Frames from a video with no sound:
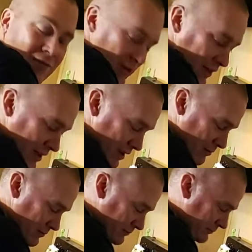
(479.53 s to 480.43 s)
It's like
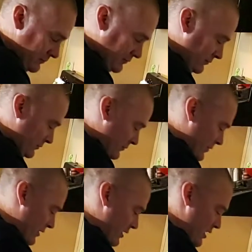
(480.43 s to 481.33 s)
$20,
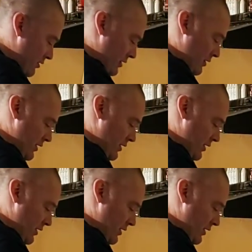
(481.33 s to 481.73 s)
$25, somewhere in there.